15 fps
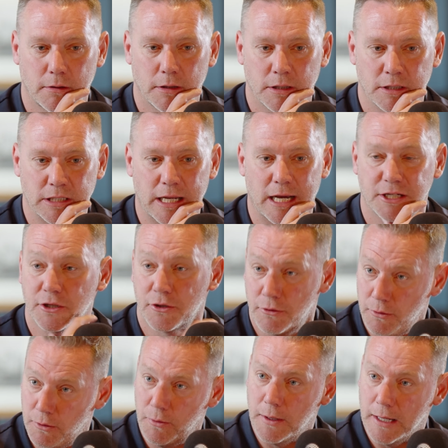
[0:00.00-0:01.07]
his last
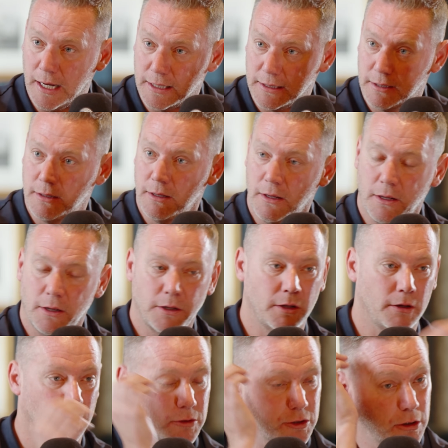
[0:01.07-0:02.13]
crew he had,
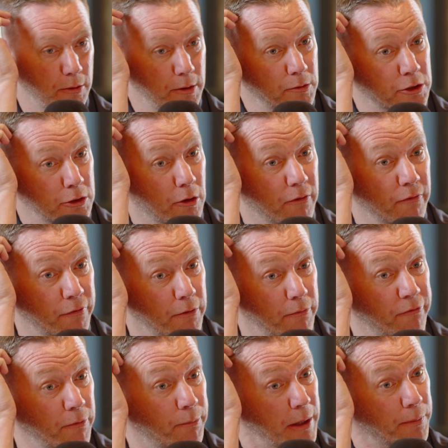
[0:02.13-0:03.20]
so he was looking
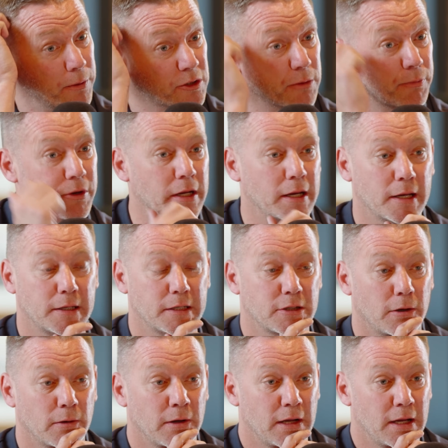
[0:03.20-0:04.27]
for people to bring in.
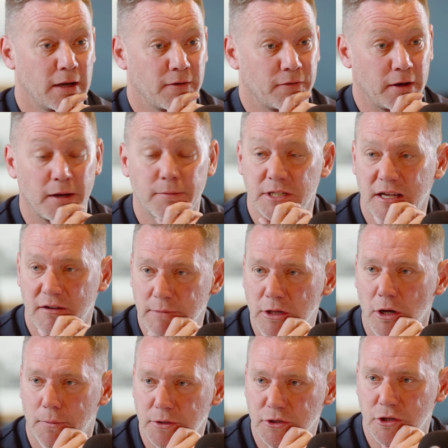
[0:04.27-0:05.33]
So for him to give me the
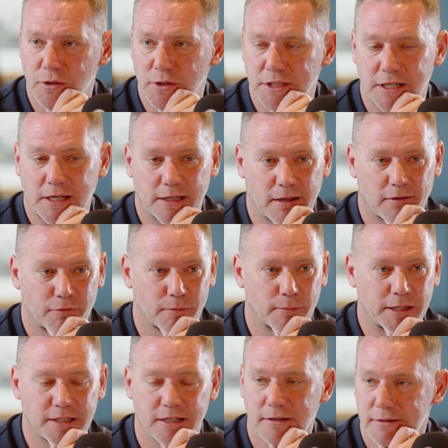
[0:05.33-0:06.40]
opportunity, and then for
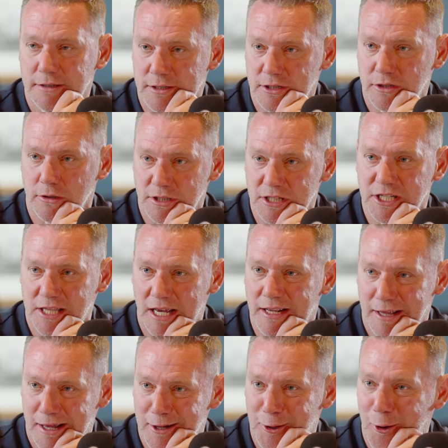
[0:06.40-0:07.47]
me to sort of stay
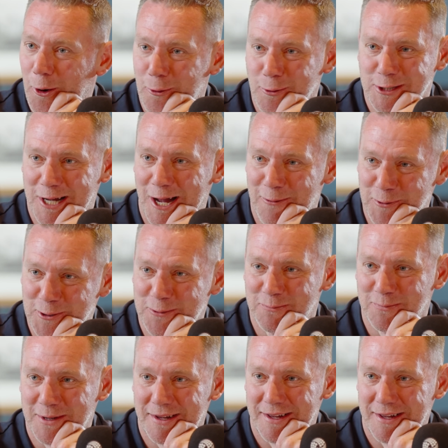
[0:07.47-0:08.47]
there the whole time with him,